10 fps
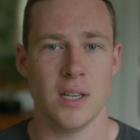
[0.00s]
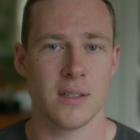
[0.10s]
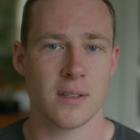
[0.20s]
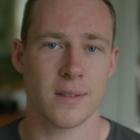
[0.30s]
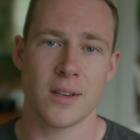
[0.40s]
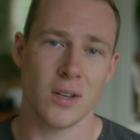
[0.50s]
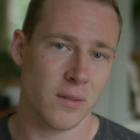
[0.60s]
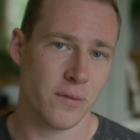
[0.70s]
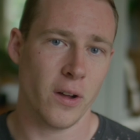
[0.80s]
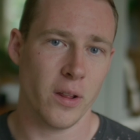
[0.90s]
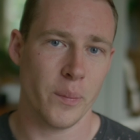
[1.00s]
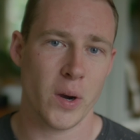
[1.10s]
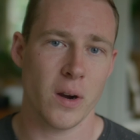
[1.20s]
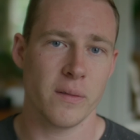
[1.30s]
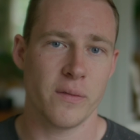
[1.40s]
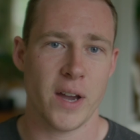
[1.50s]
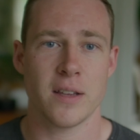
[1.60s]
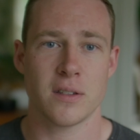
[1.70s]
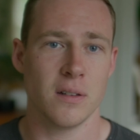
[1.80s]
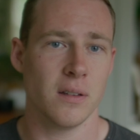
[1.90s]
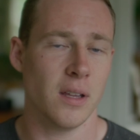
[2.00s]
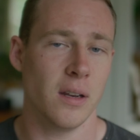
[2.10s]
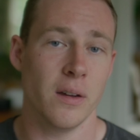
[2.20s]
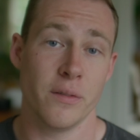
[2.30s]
it's going to fall apart faster than,